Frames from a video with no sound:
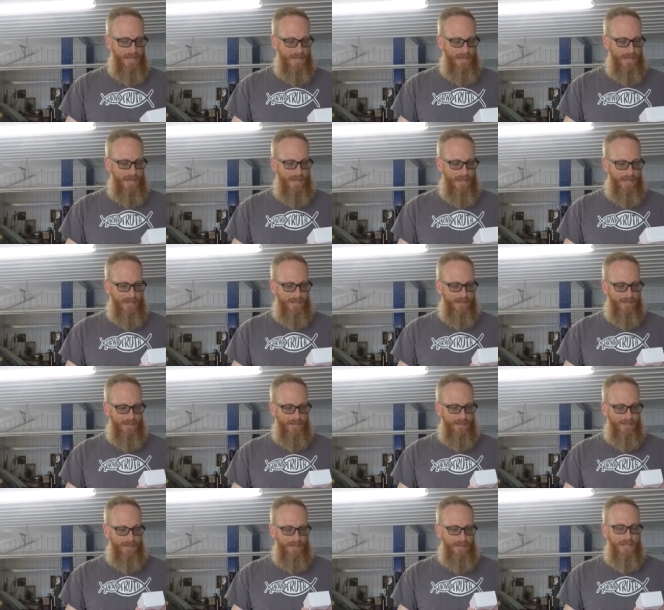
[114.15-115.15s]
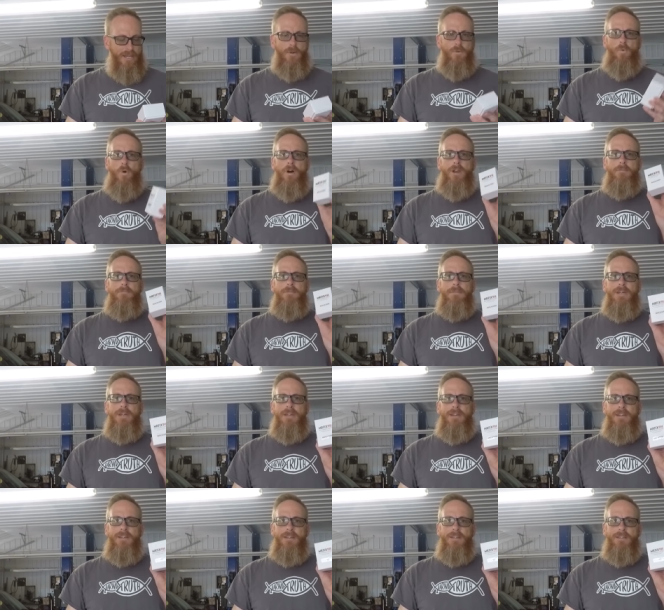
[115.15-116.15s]
and he wanted
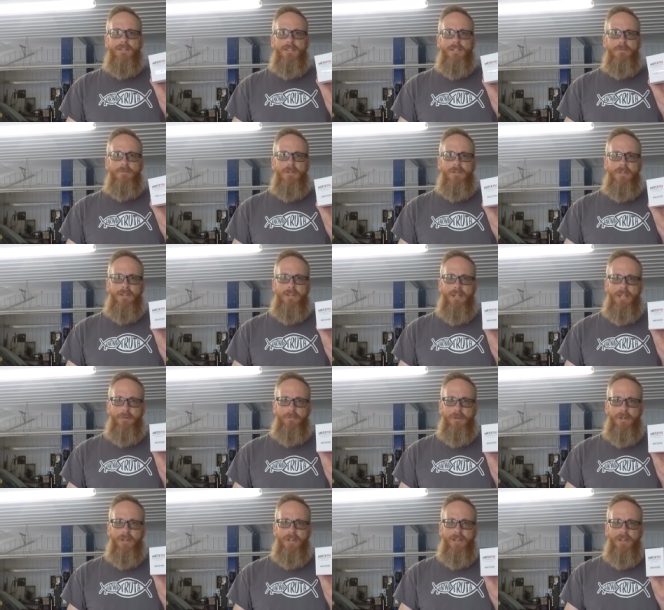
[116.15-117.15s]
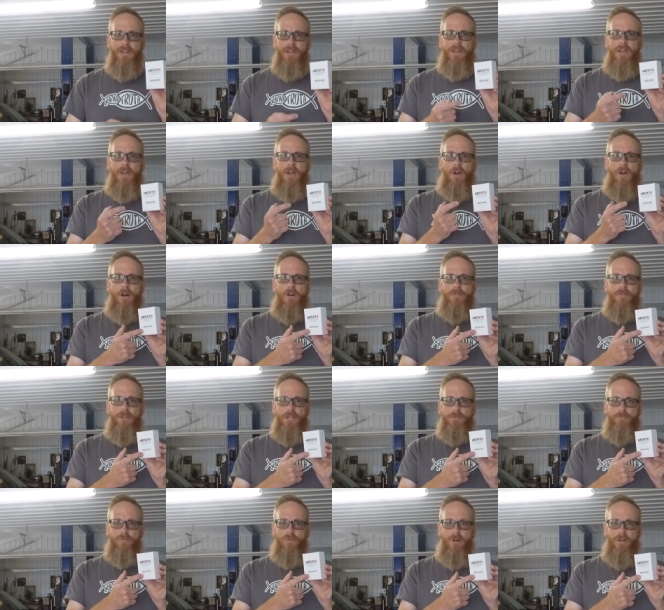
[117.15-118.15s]
me to be the guinea pig on this
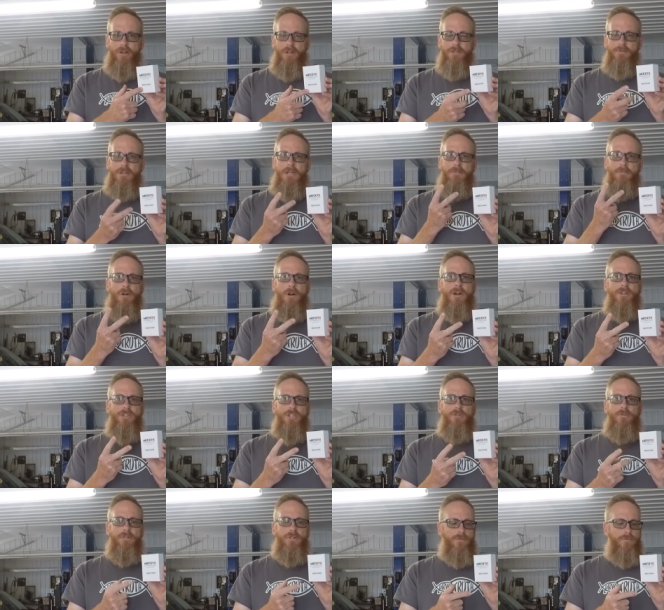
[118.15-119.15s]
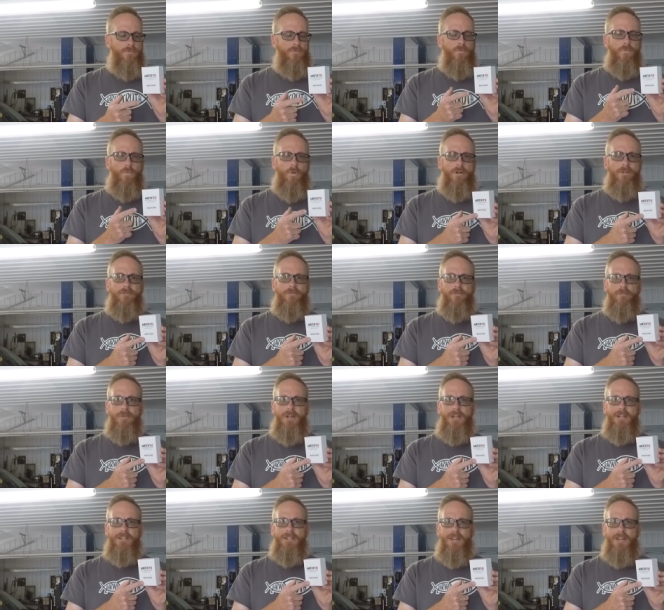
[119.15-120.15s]
product. So he bought two of them, one for me
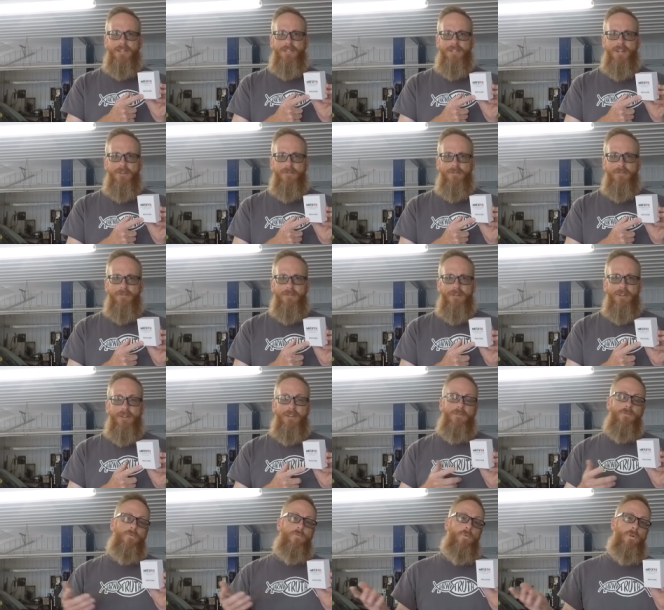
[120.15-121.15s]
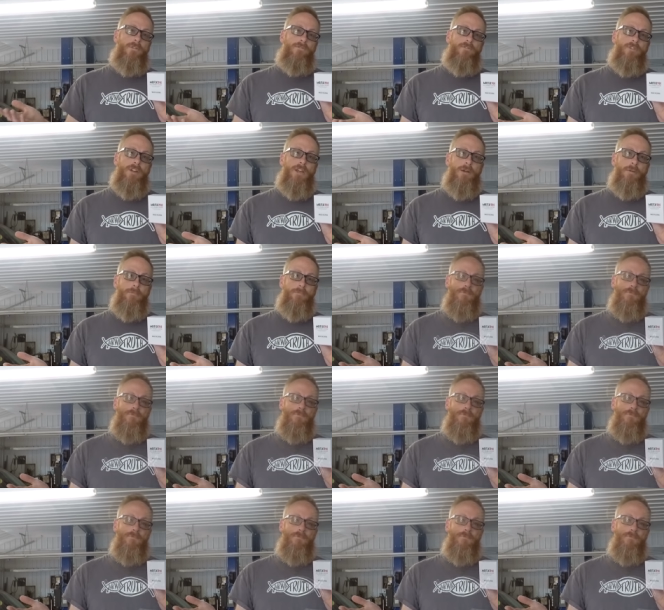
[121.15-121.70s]
to test out, one for him.